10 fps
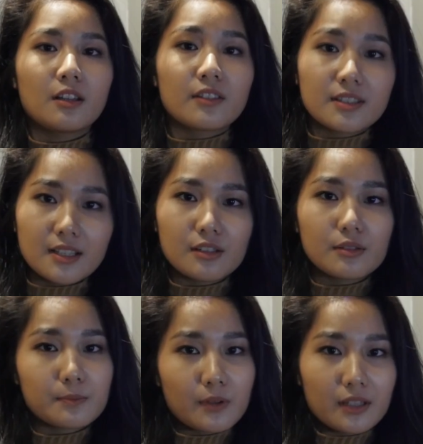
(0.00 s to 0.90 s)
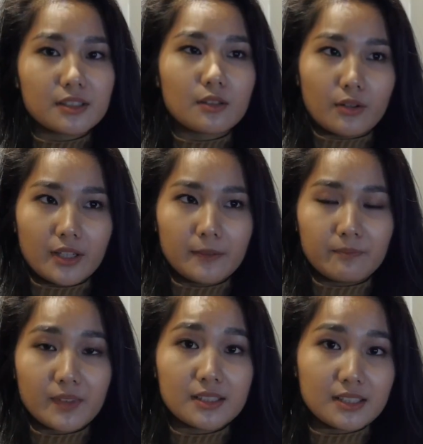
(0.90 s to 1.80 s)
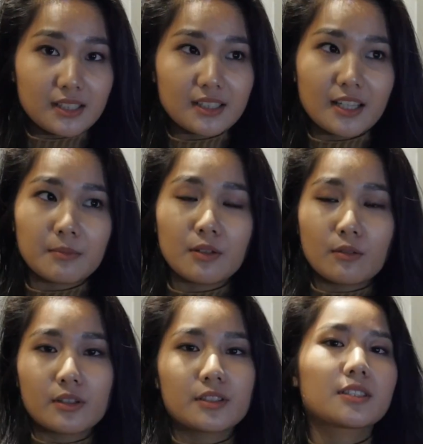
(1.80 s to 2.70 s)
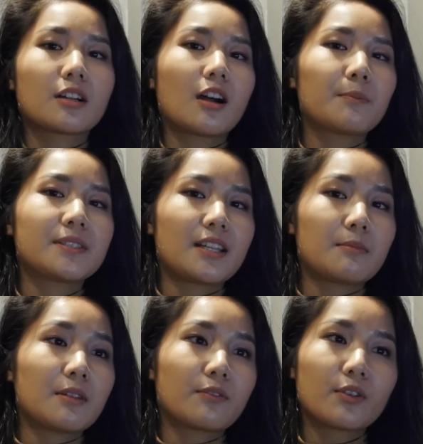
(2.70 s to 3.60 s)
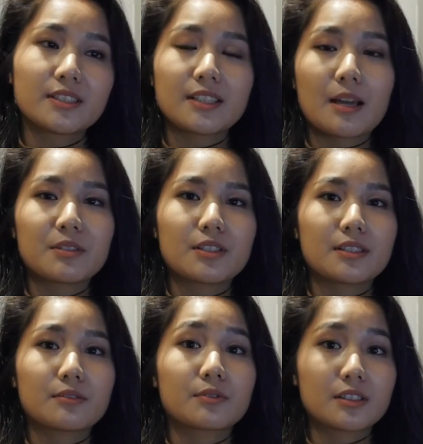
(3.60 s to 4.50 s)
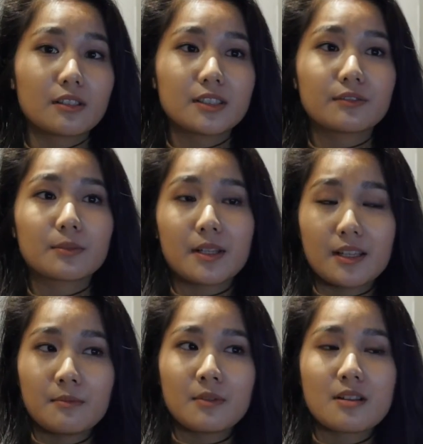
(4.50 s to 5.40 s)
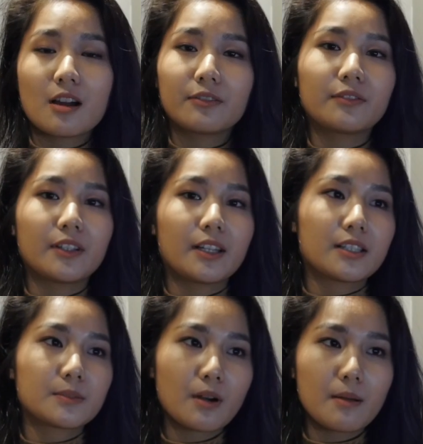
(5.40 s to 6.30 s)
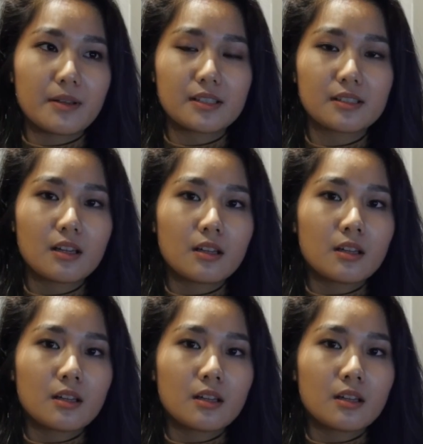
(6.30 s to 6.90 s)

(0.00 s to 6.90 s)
If this case was brought to court, Sina can be ordered to compensate me for the damages resulting from him not fulfilling his promise.